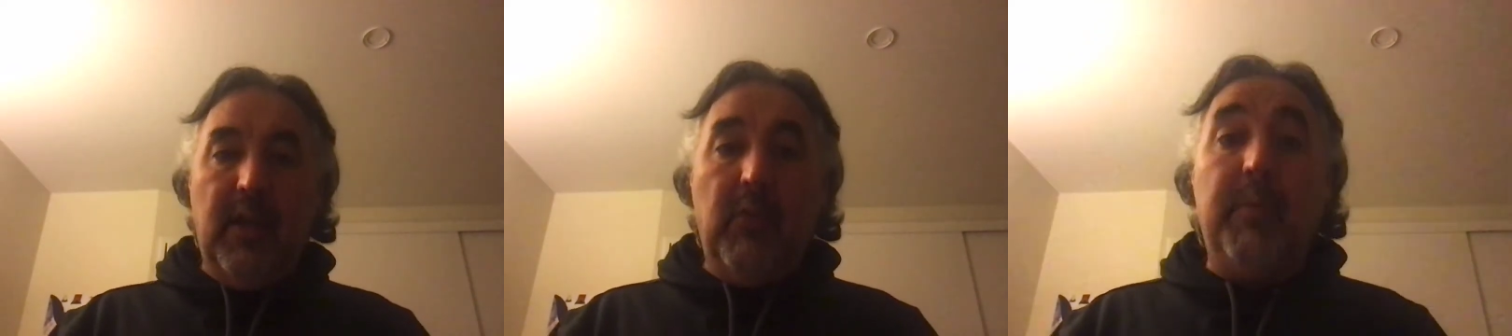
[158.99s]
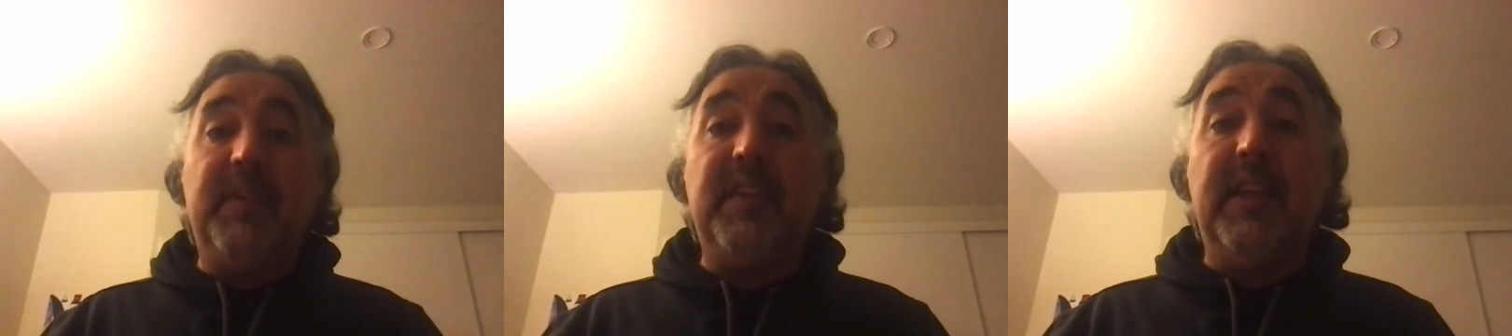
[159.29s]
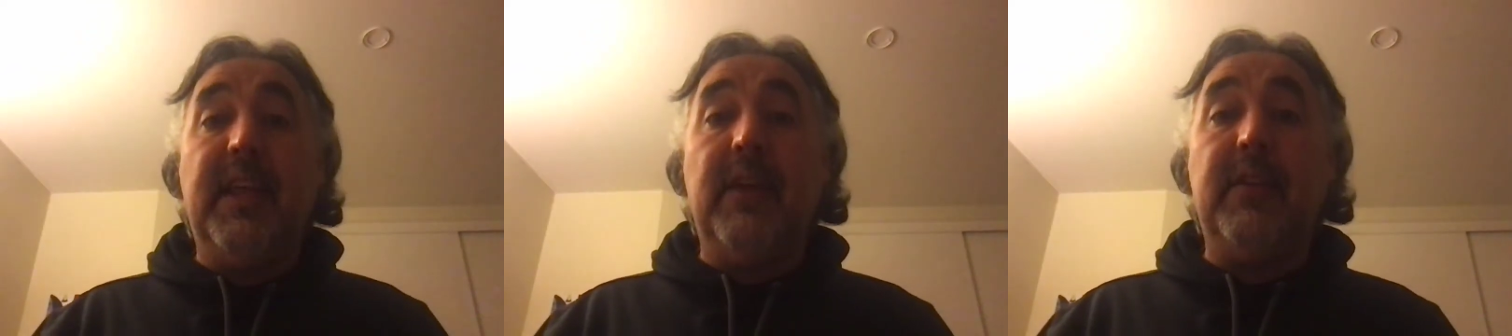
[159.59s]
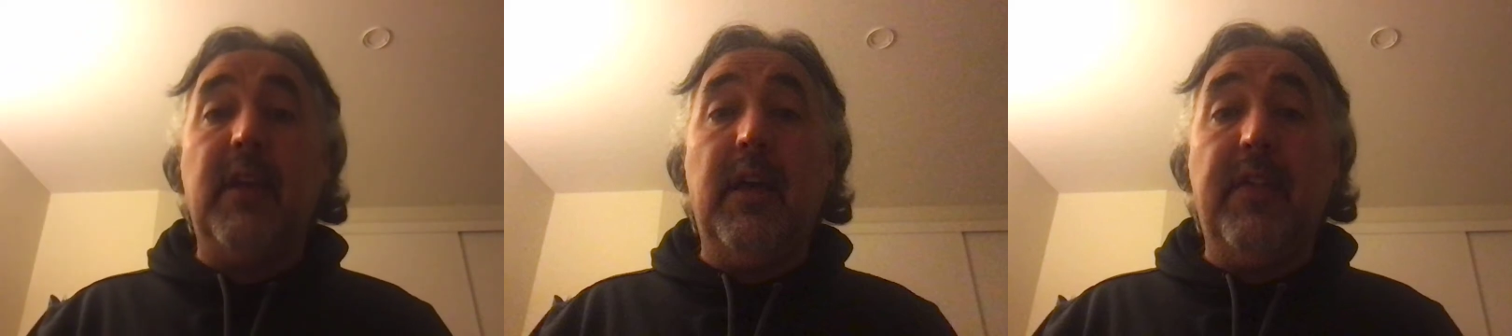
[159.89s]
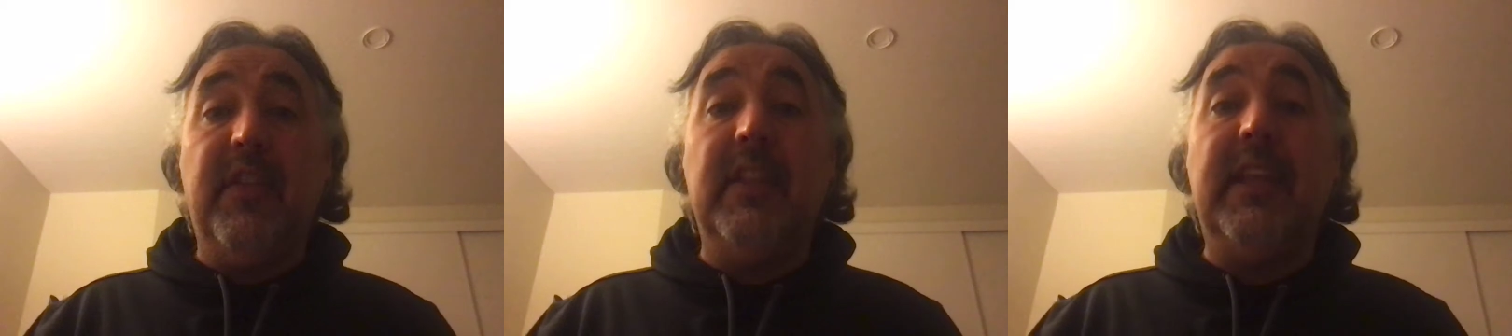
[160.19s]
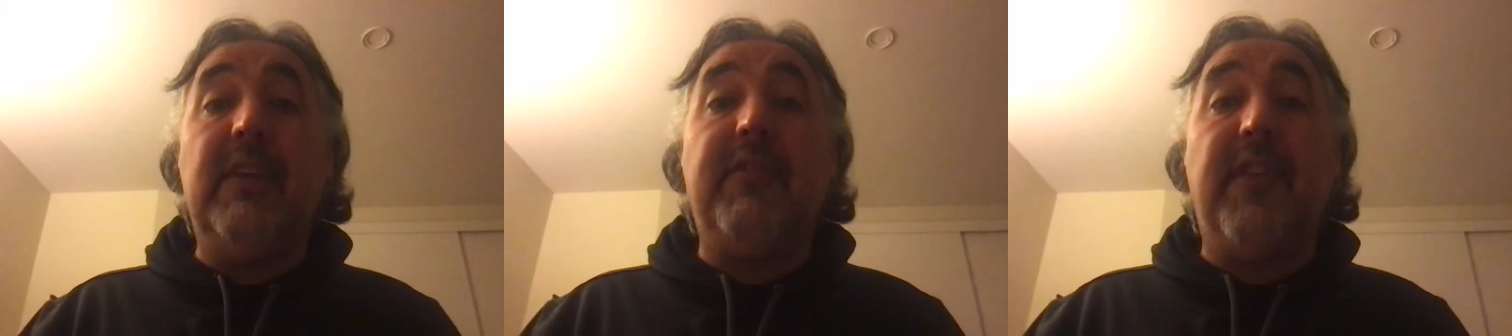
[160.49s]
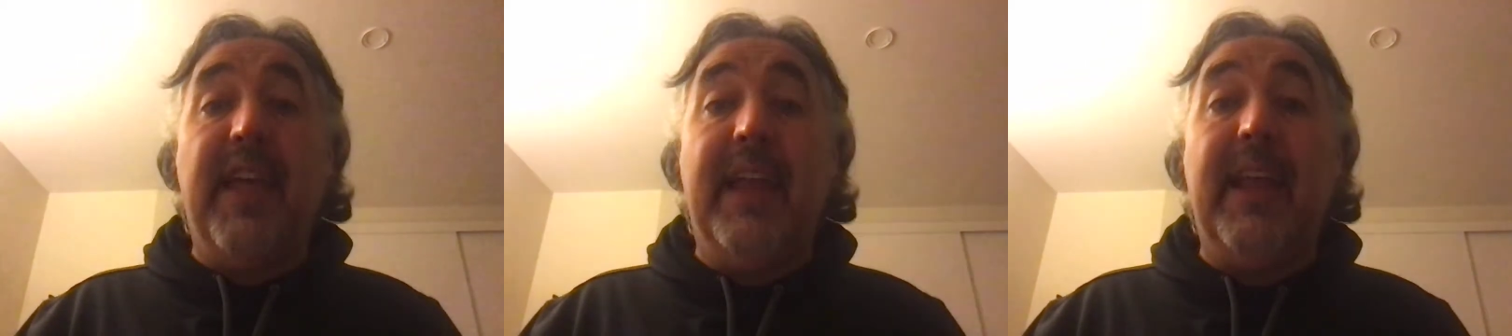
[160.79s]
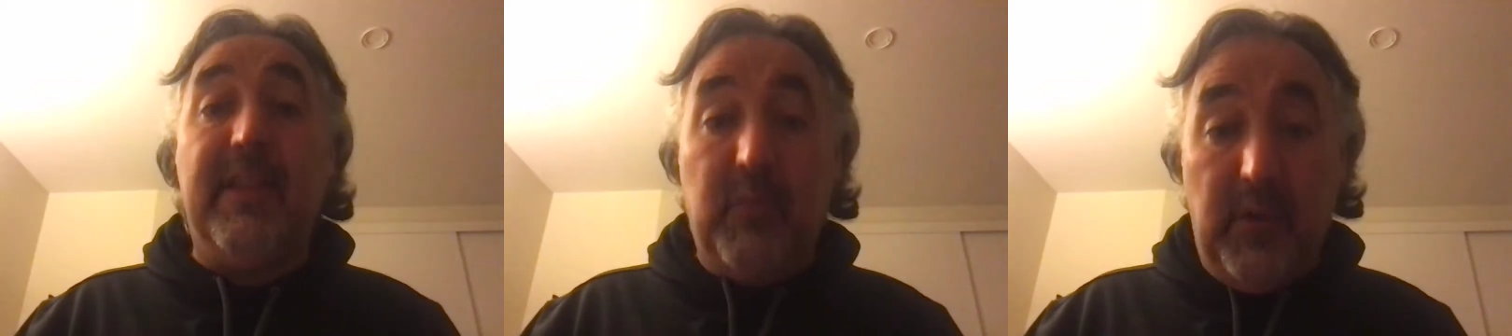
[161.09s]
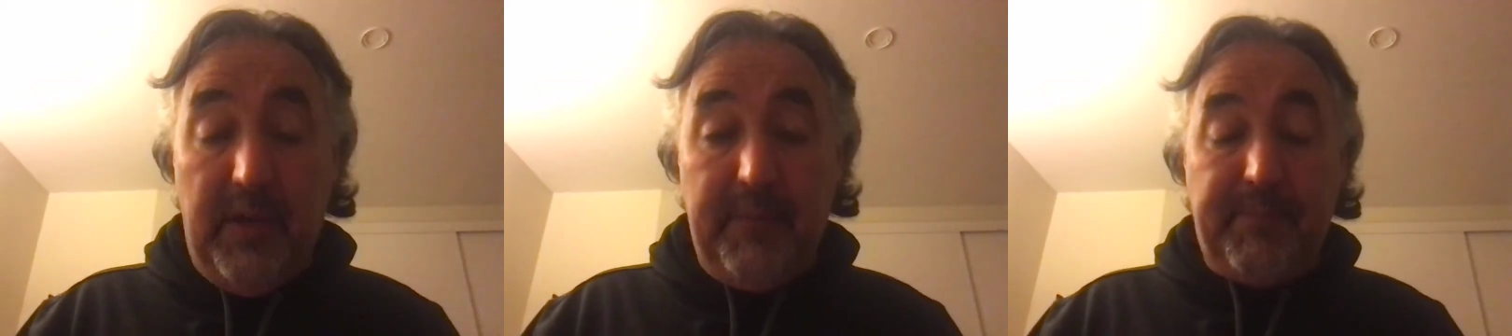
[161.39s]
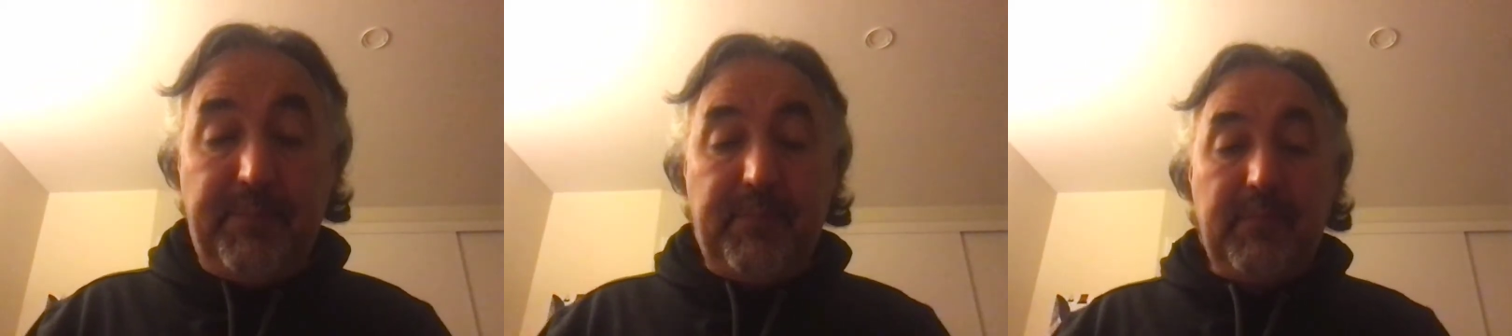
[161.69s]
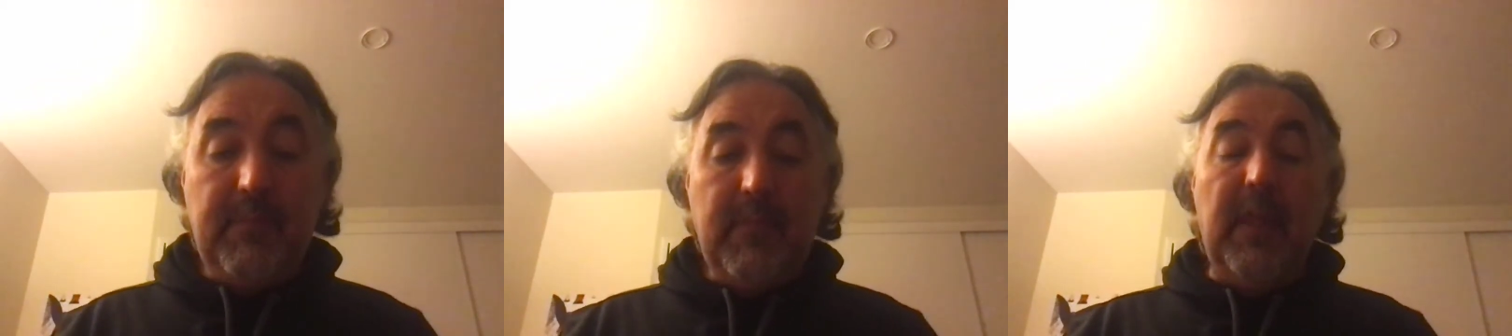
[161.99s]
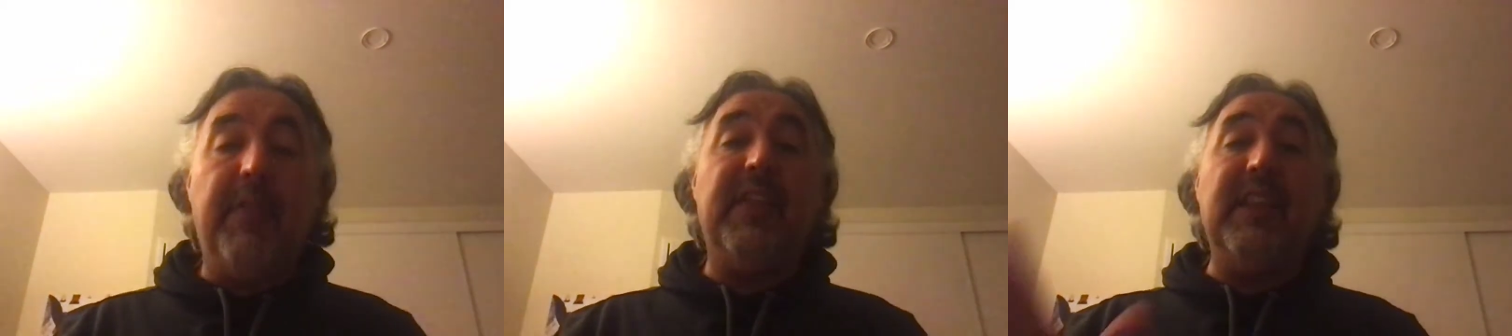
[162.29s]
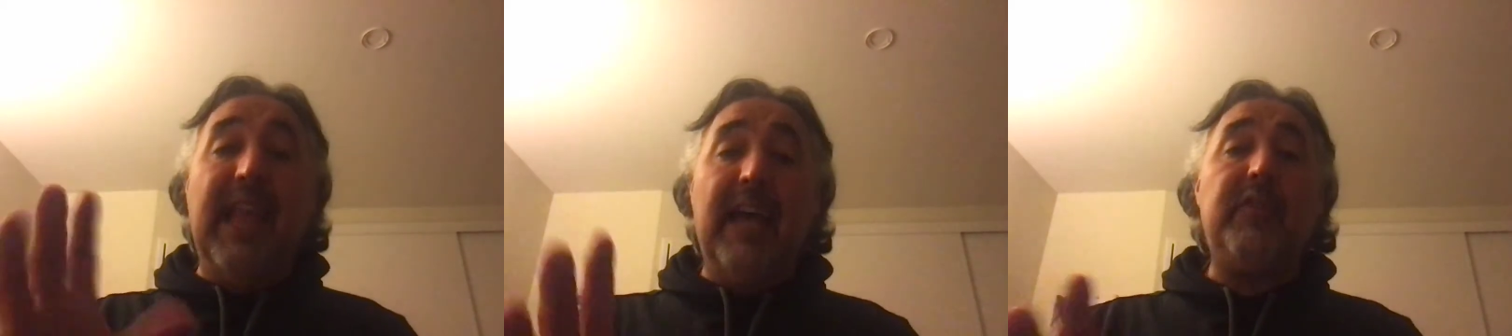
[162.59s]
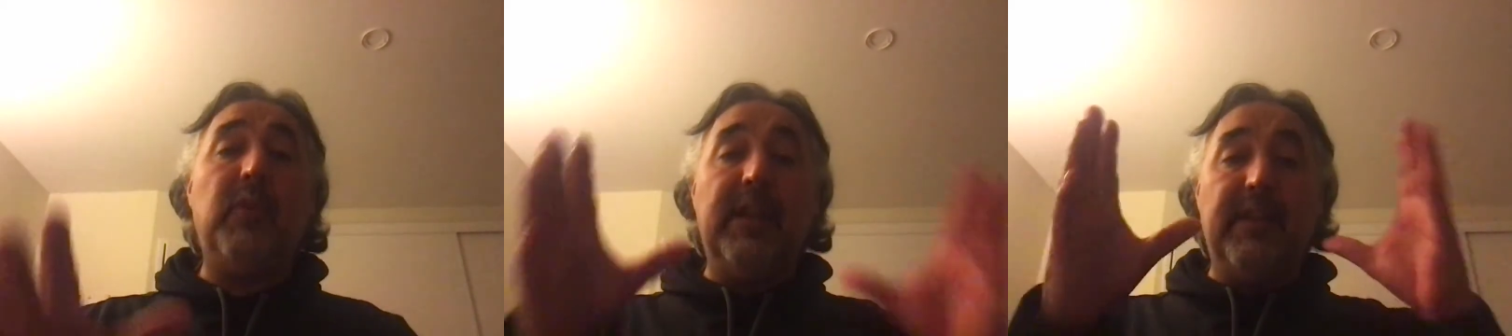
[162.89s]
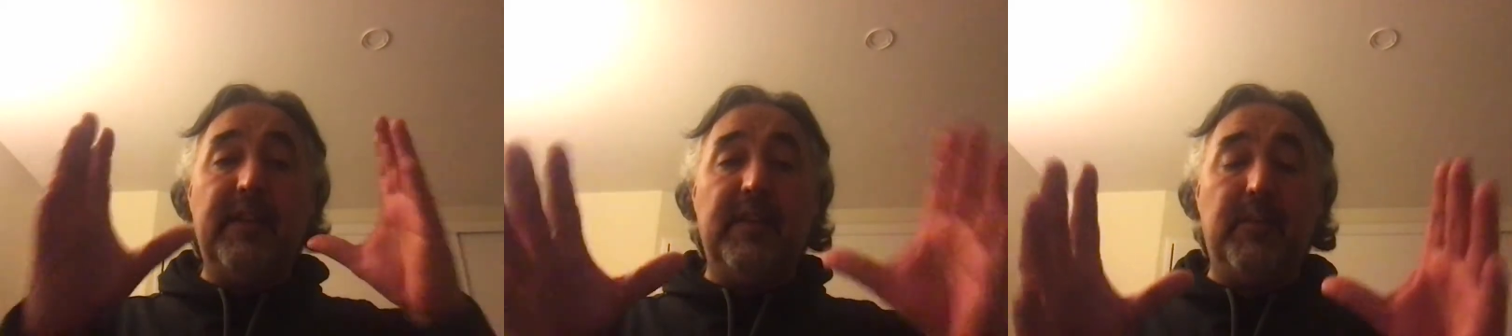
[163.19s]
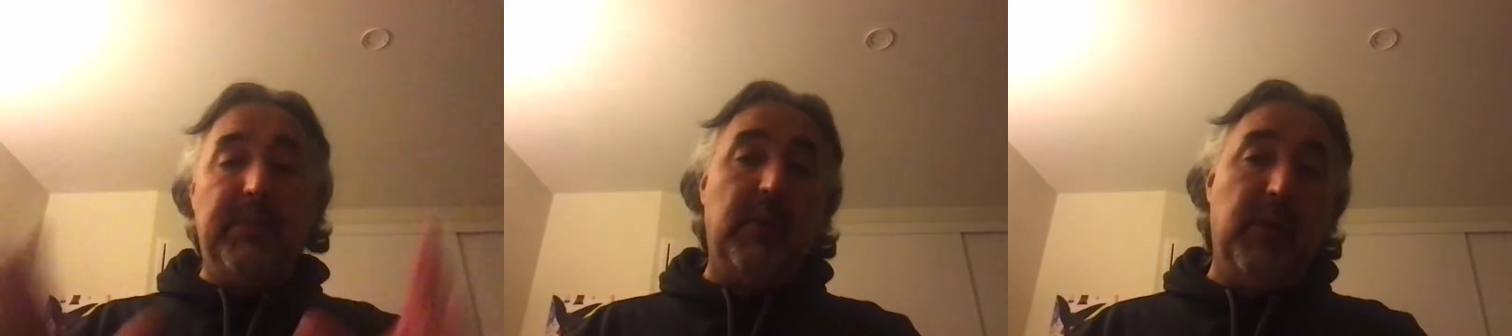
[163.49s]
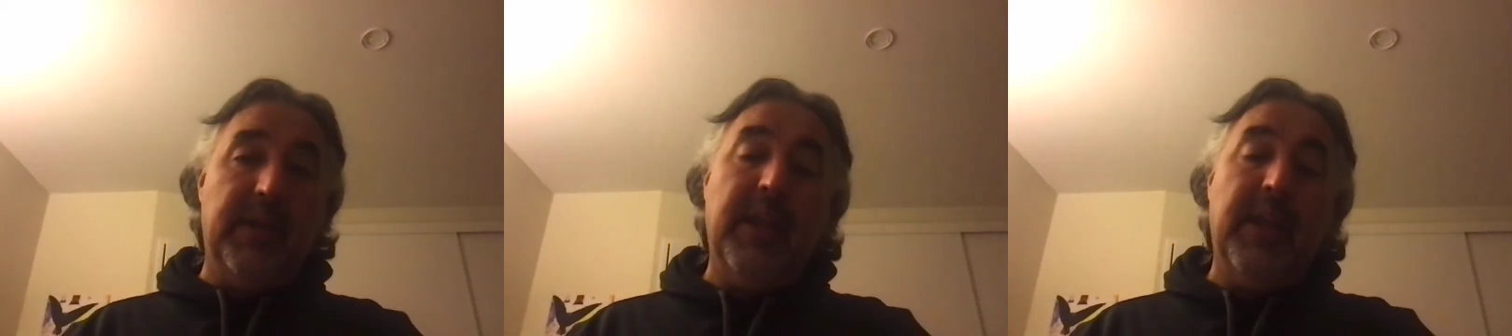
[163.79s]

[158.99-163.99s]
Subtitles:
We'll be sending out the link for that as well. The last one, and this is a big one,